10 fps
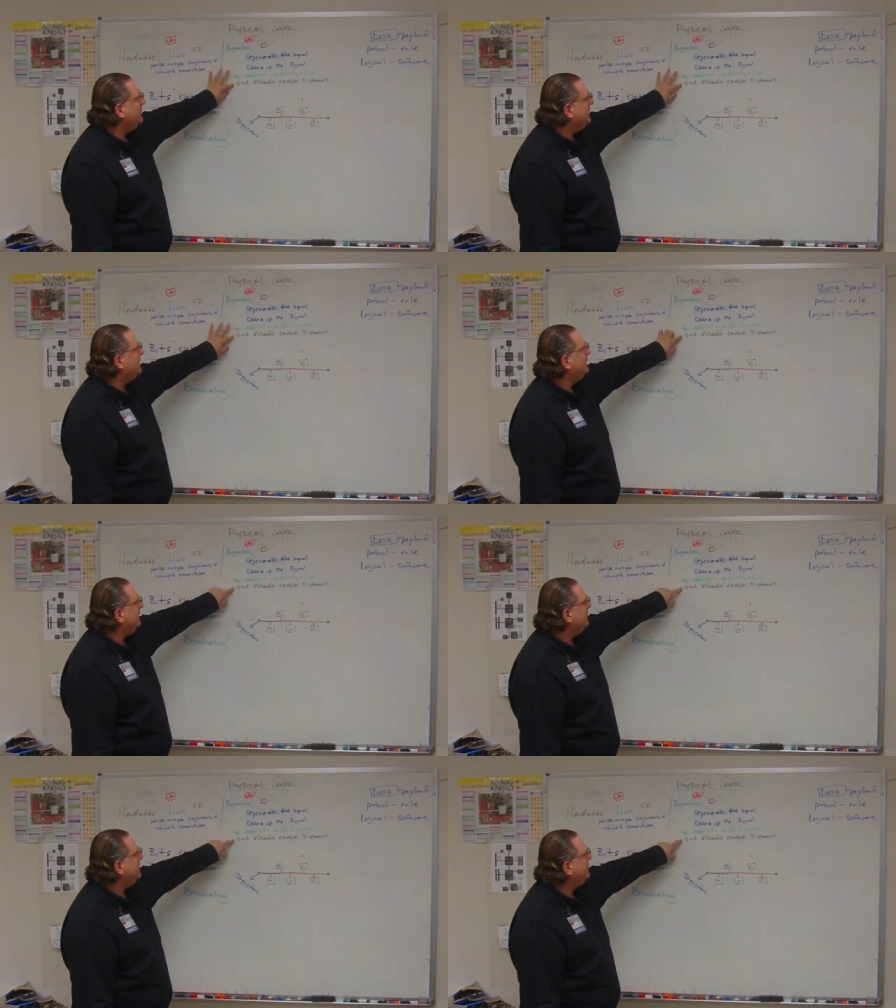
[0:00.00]

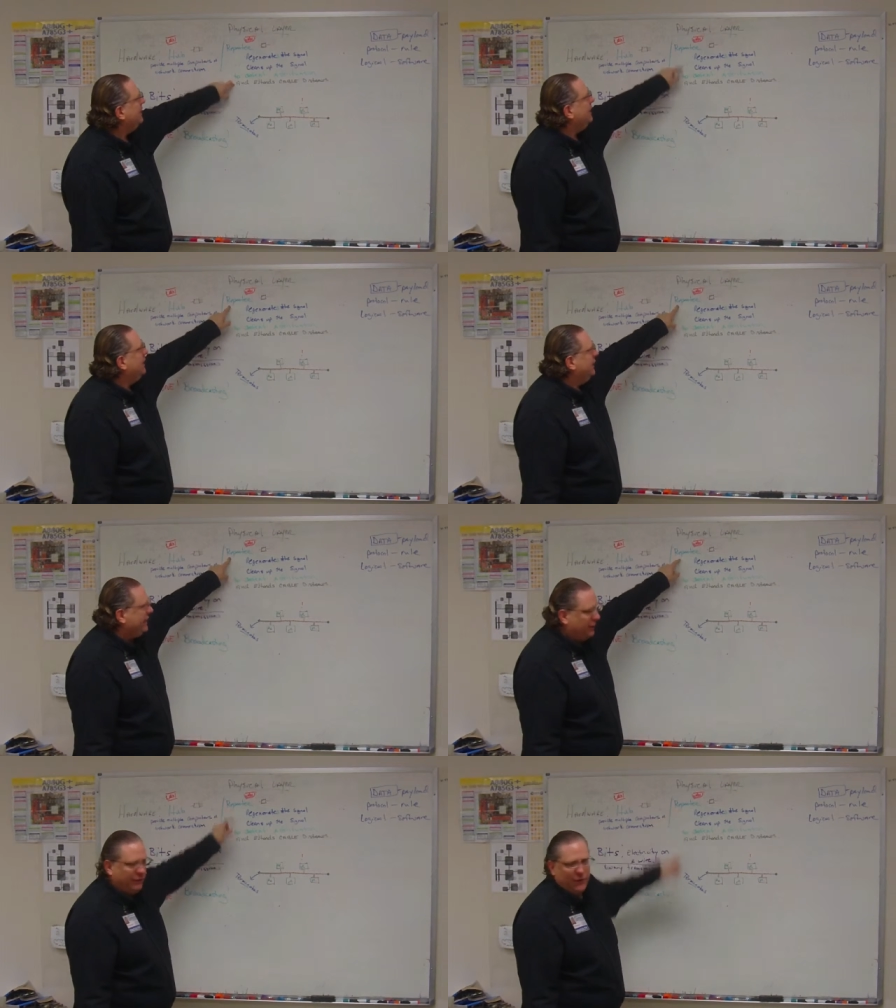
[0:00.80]
distances,
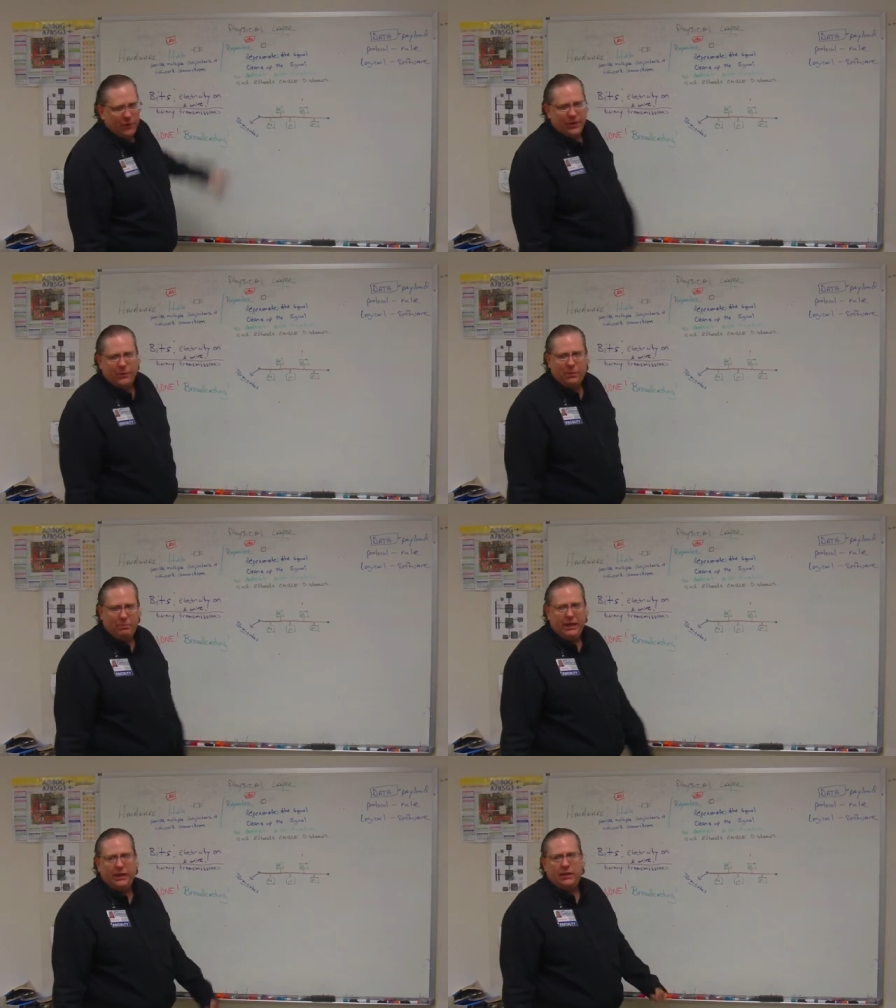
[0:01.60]
you throw in a
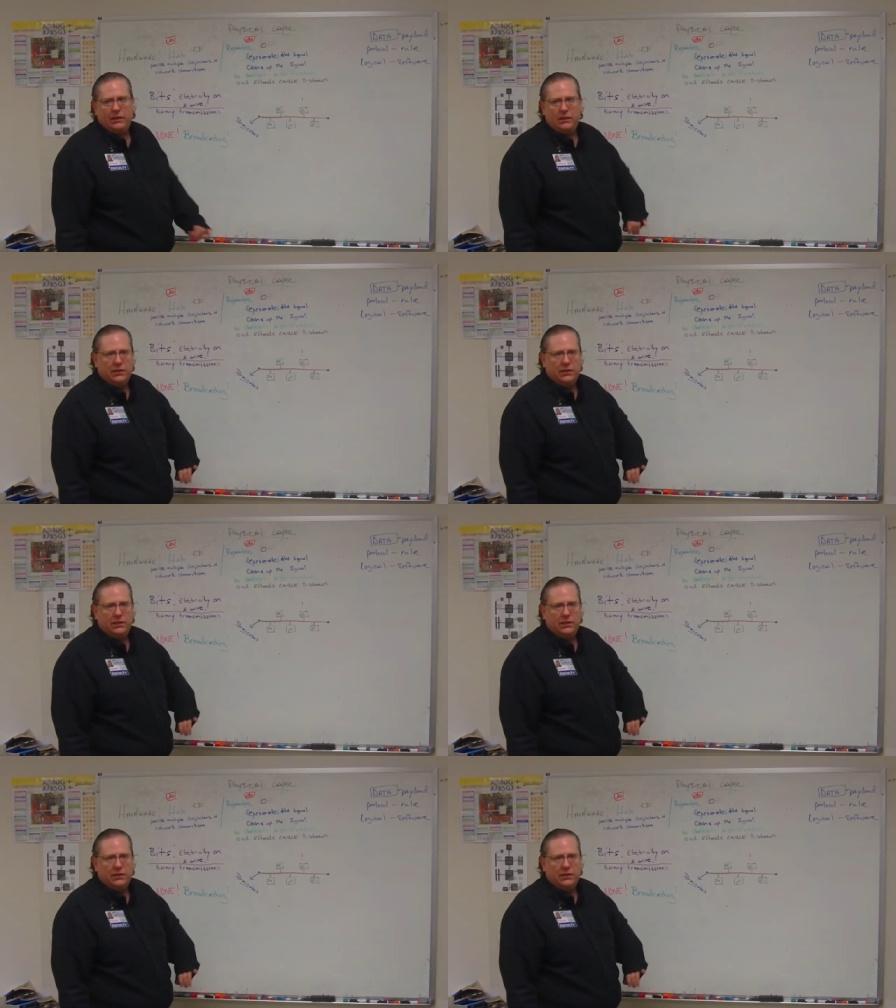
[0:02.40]
repeater.